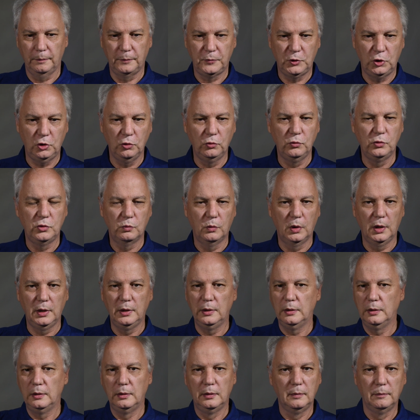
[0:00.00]
choose
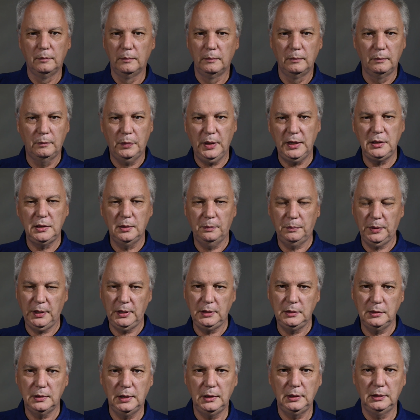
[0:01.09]
one, paint the
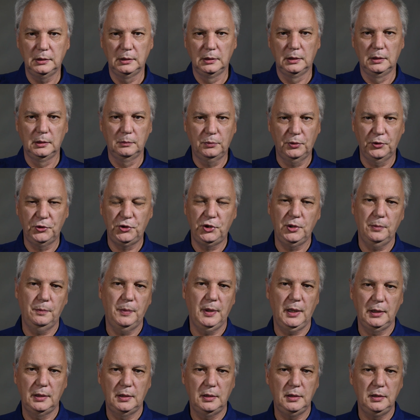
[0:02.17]
painting, push it
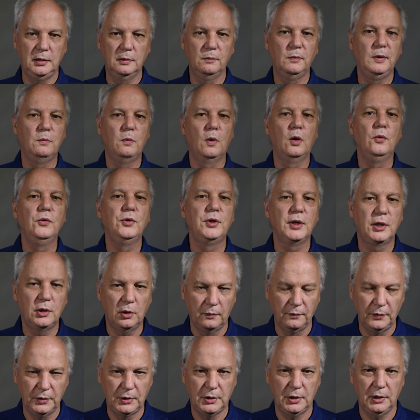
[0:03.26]
back to you. We want a
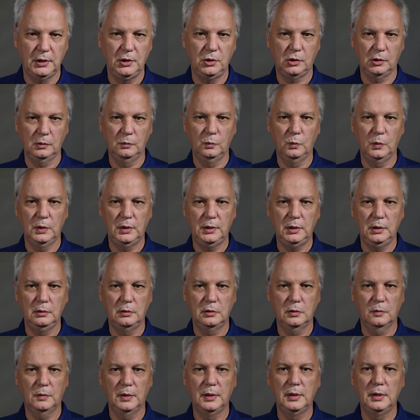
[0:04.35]
conversation with you
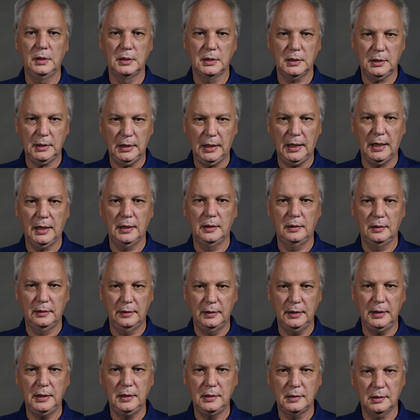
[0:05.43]
to understand
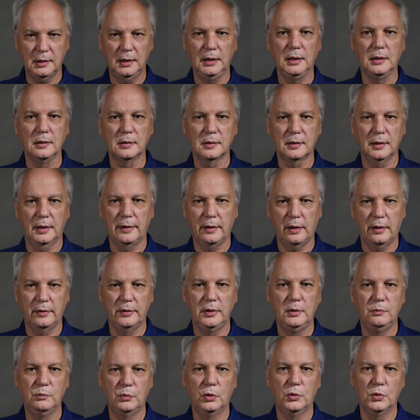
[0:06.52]
these things that are
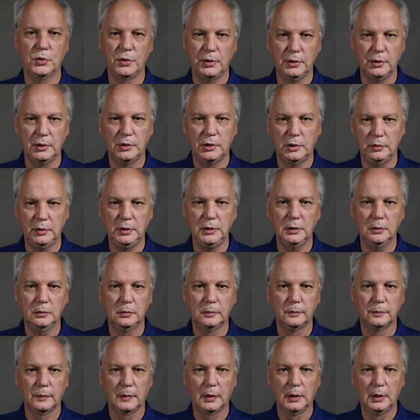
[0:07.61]
important to you
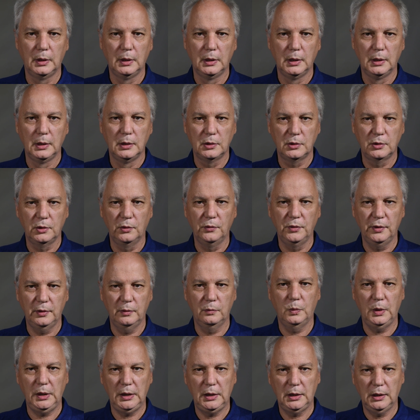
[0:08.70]
so
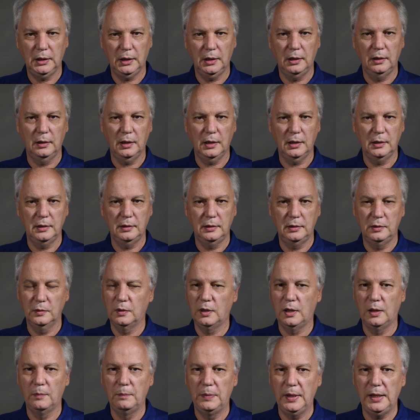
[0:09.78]
that we can do
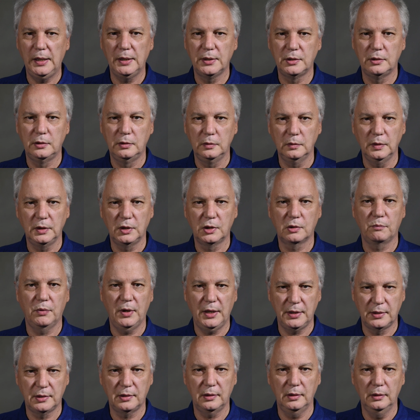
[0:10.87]
our best to
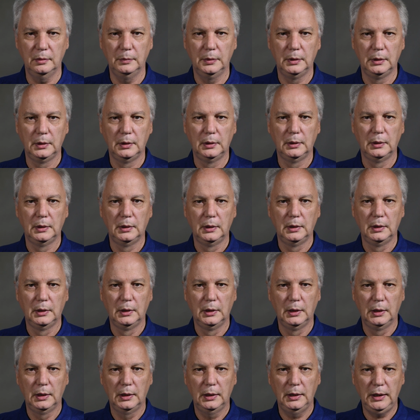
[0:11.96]
express them
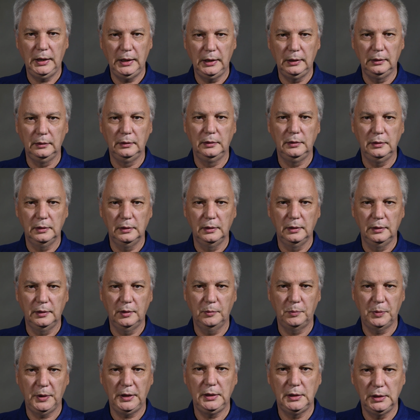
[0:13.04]
in the
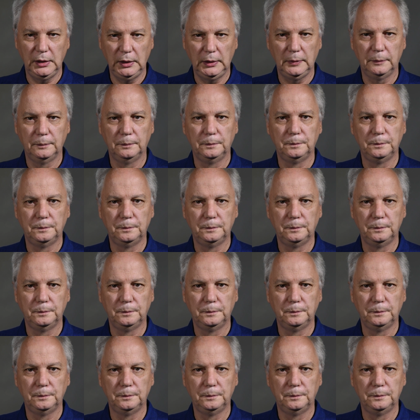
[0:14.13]
painting.